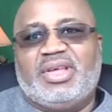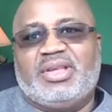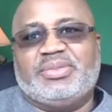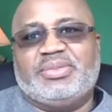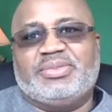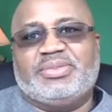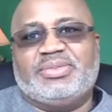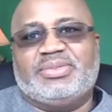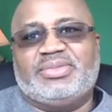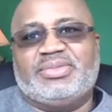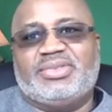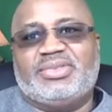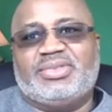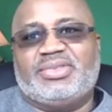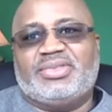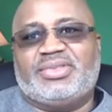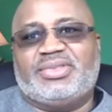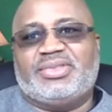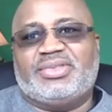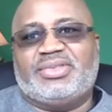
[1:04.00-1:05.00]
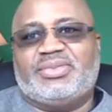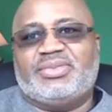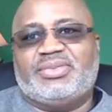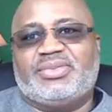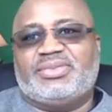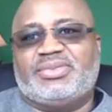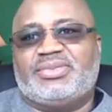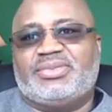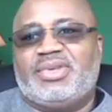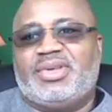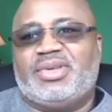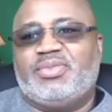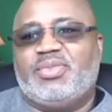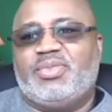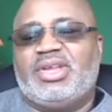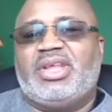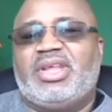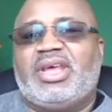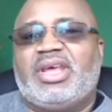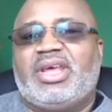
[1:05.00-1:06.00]
um, and
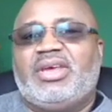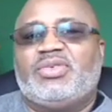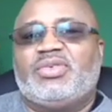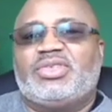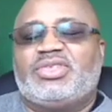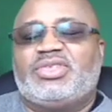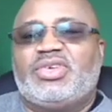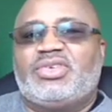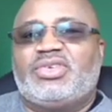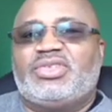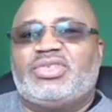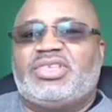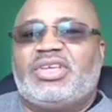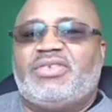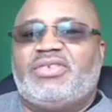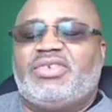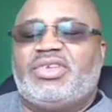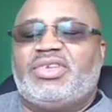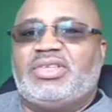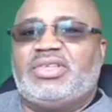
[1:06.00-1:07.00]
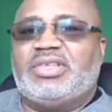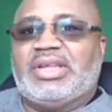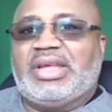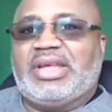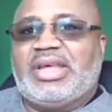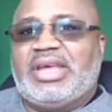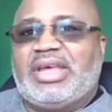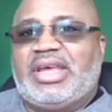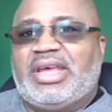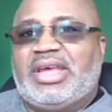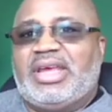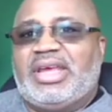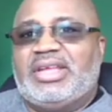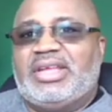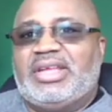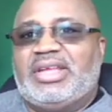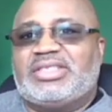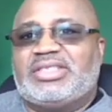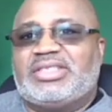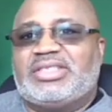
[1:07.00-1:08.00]
Monday was New Year's Eve, and
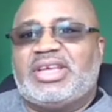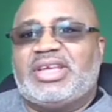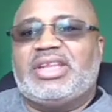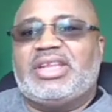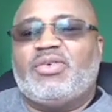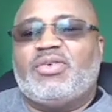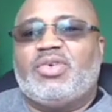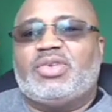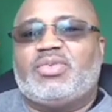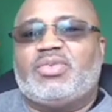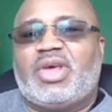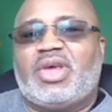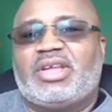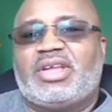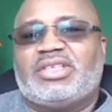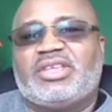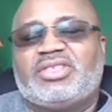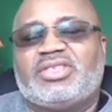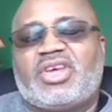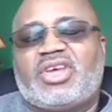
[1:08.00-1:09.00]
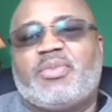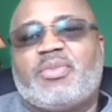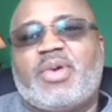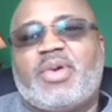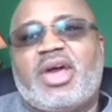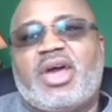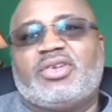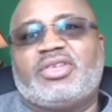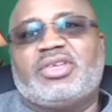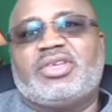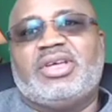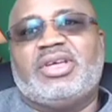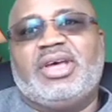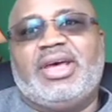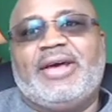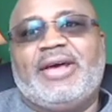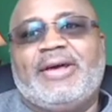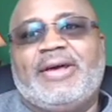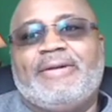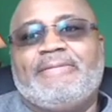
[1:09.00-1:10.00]
and Sunday we I t- taught about
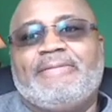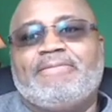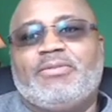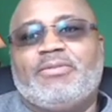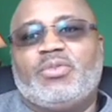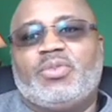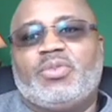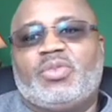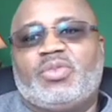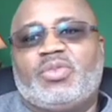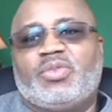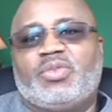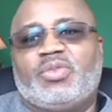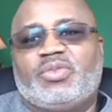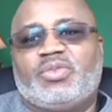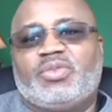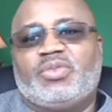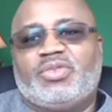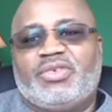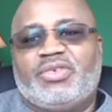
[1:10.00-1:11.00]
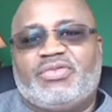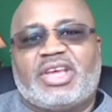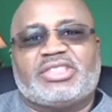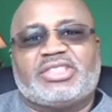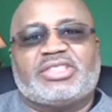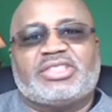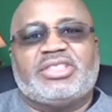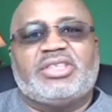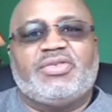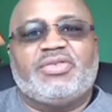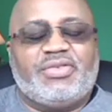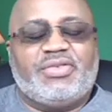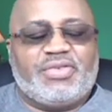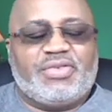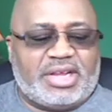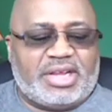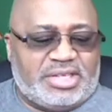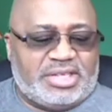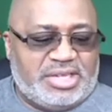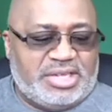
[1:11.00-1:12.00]
um, reflection and
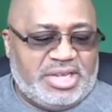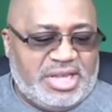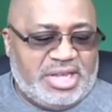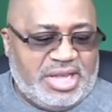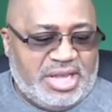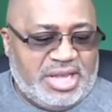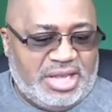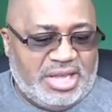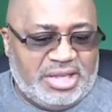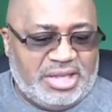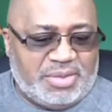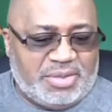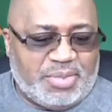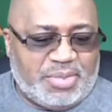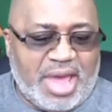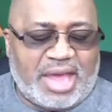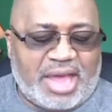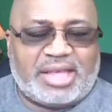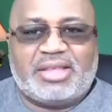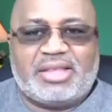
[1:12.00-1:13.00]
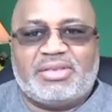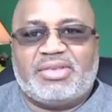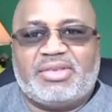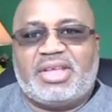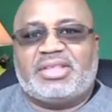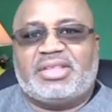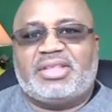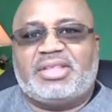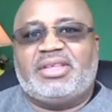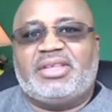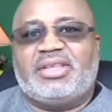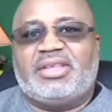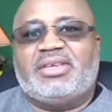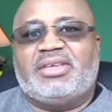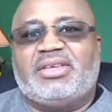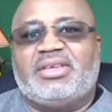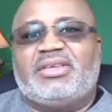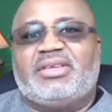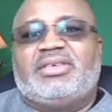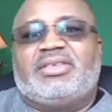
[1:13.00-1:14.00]
reflect and look back at the at
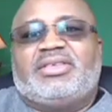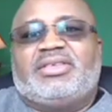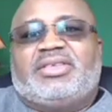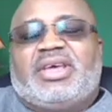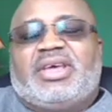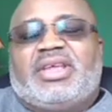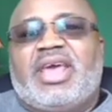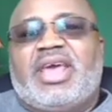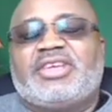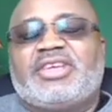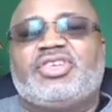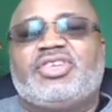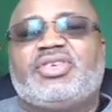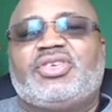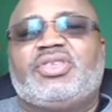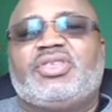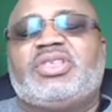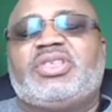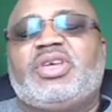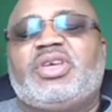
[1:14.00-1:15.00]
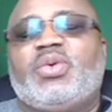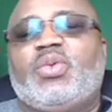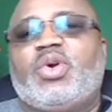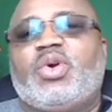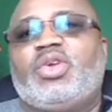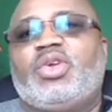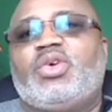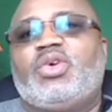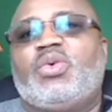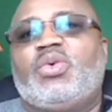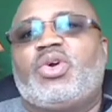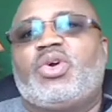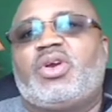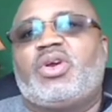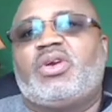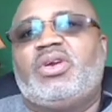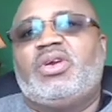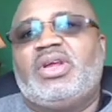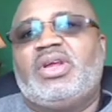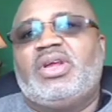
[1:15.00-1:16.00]
the at last year to see where you
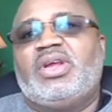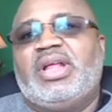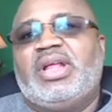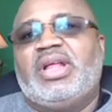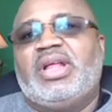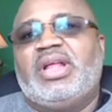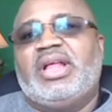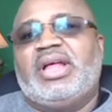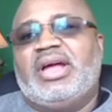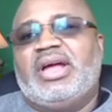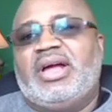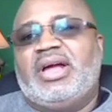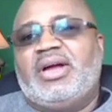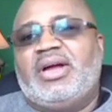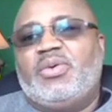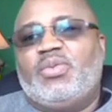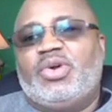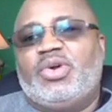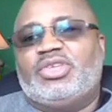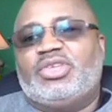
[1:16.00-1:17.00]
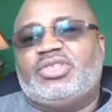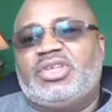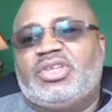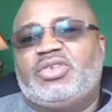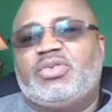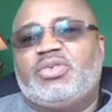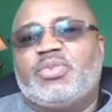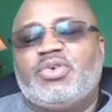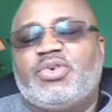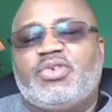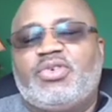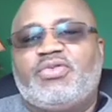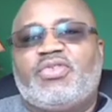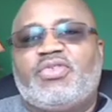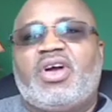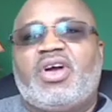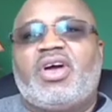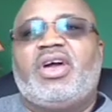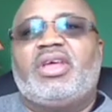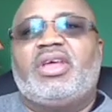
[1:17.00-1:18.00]
were uh, what you need to improve
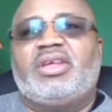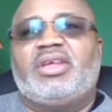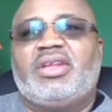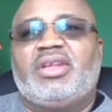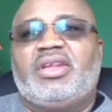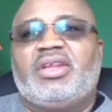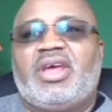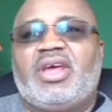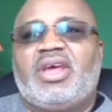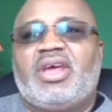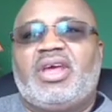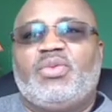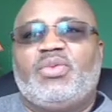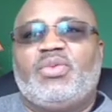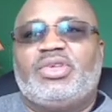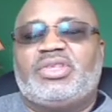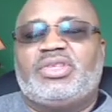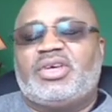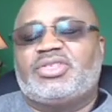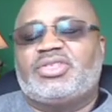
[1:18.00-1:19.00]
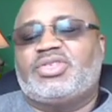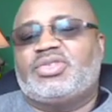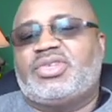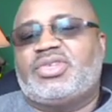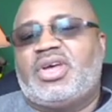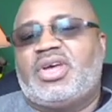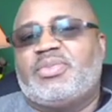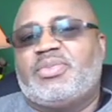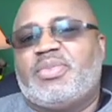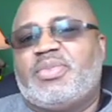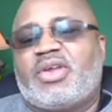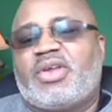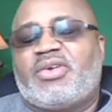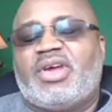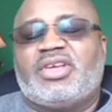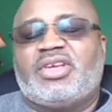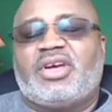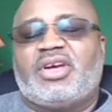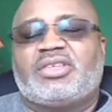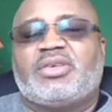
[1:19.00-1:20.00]
on, and how we also talked about, or I
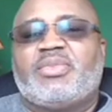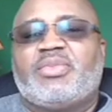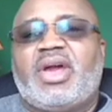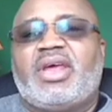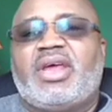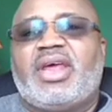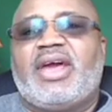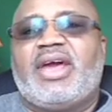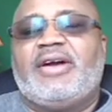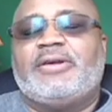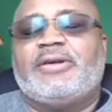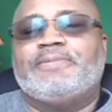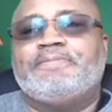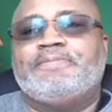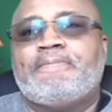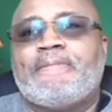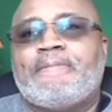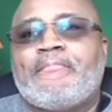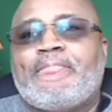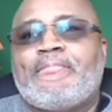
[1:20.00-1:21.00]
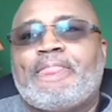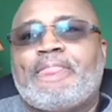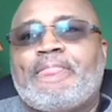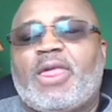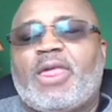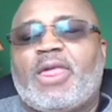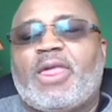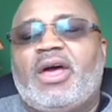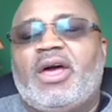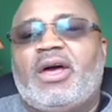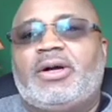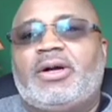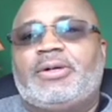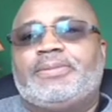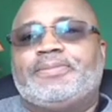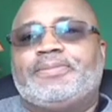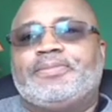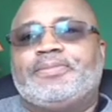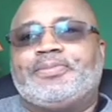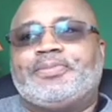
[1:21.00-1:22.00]
talked about how
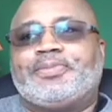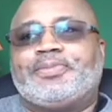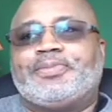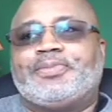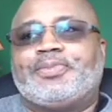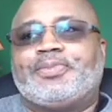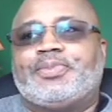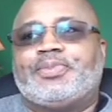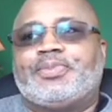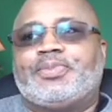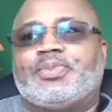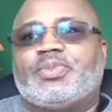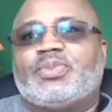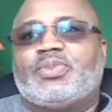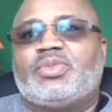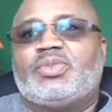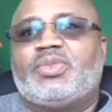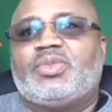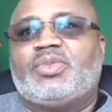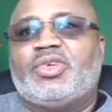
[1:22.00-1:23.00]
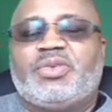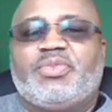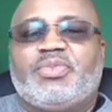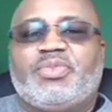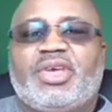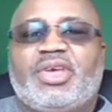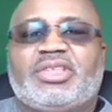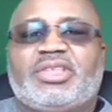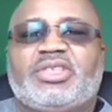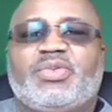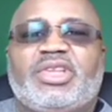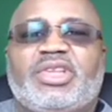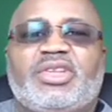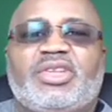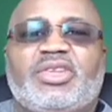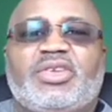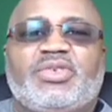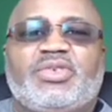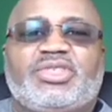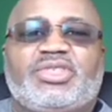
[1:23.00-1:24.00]
um, there's some things that we
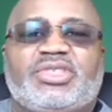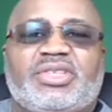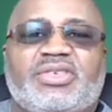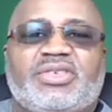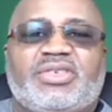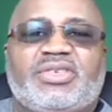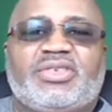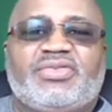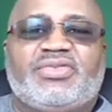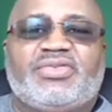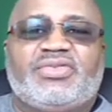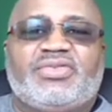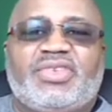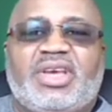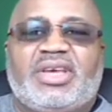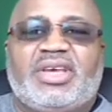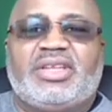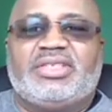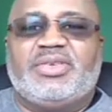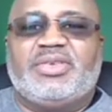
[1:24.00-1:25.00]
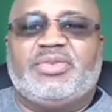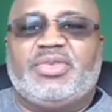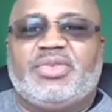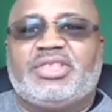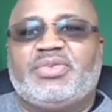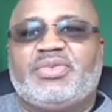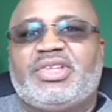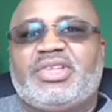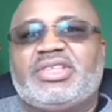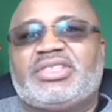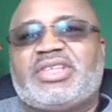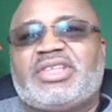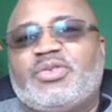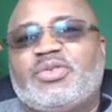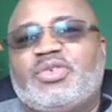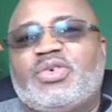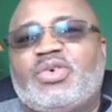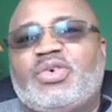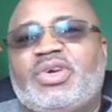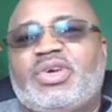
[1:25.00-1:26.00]
didn't do and shouldn't have done, and some things that we need to
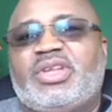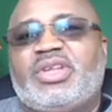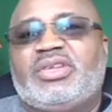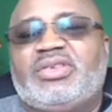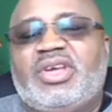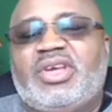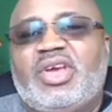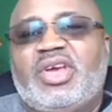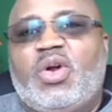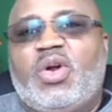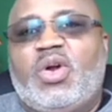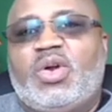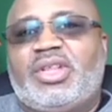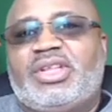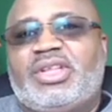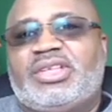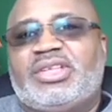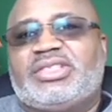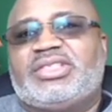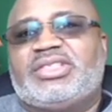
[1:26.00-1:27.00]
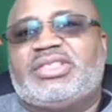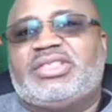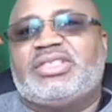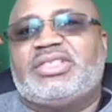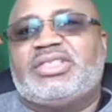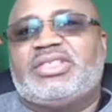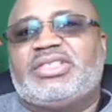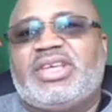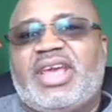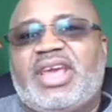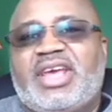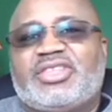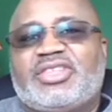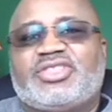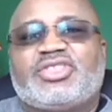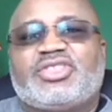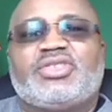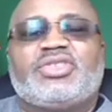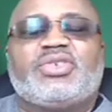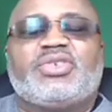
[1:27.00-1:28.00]
stop doing. And holiness is the
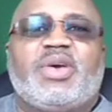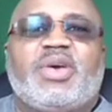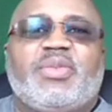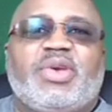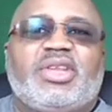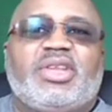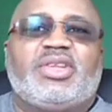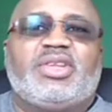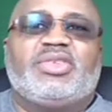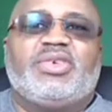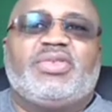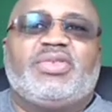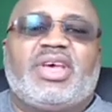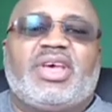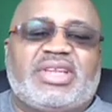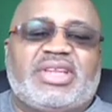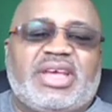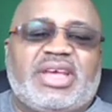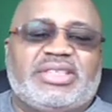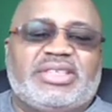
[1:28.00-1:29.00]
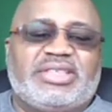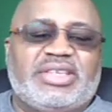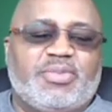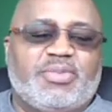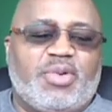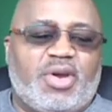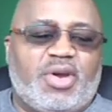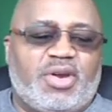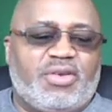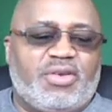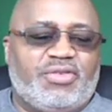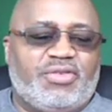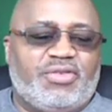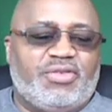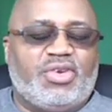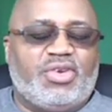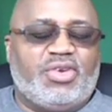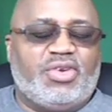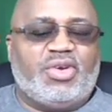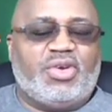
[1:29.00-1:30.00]
answer. So coming into 2019, part of
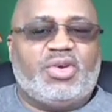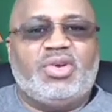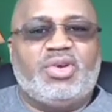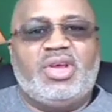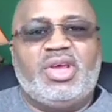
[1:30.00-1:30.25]
your